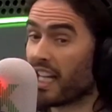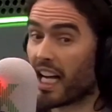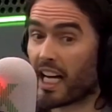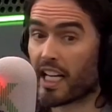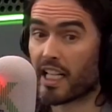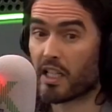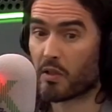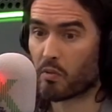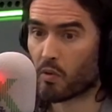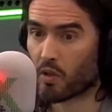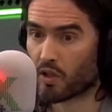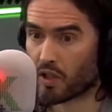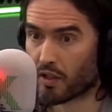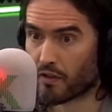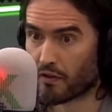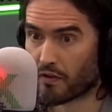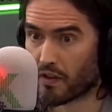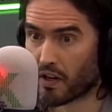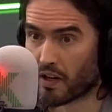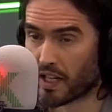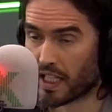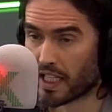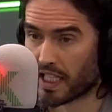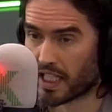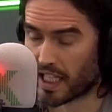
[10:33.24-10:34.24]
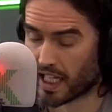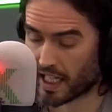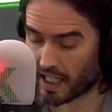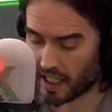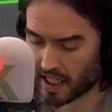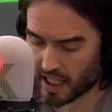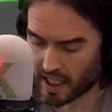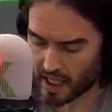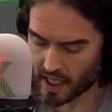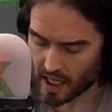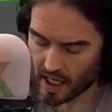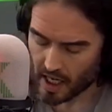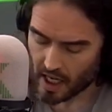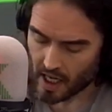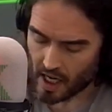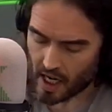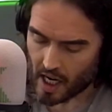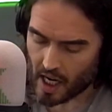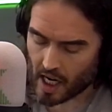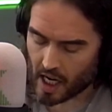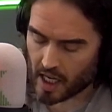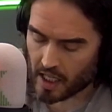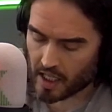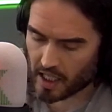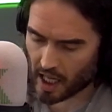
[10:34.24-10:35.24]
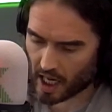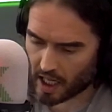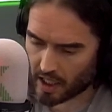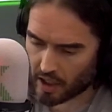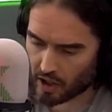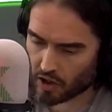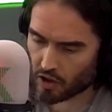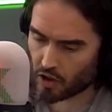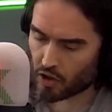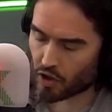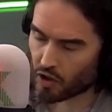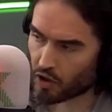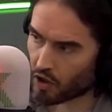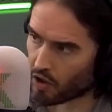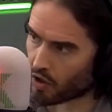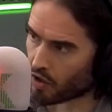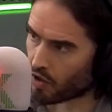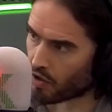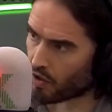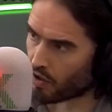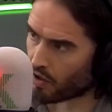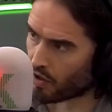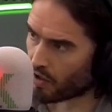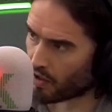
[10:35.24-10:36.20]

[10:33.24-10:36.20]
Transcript: that is what defines it, does not